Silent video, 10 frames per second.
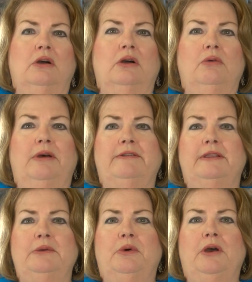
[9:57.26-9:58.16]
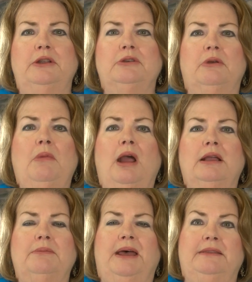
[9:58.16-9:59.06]
Wesley went on to remark
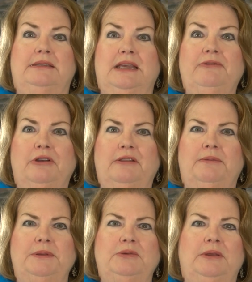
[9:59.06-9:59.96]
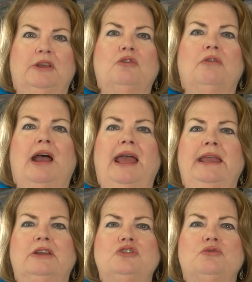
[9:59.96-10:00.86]
about the difference between the
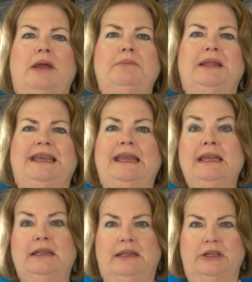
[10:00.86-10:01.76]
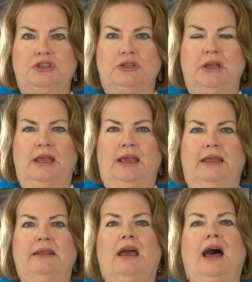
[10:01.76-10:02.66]
crying and trembling English
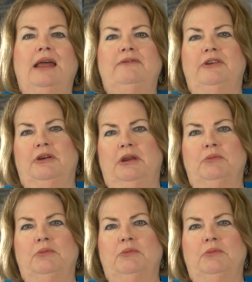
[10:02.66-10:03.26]
and the God-fearing